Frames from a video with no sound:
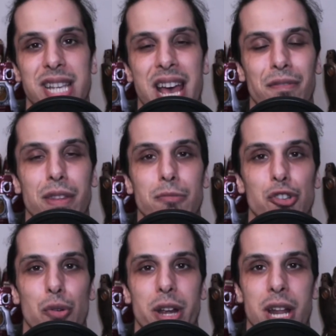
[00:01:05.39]
Have them
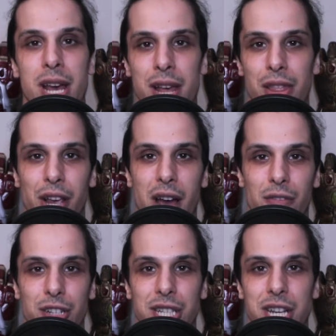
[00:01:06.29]
join the
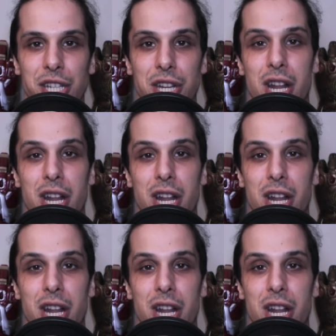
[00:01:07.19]
conversation.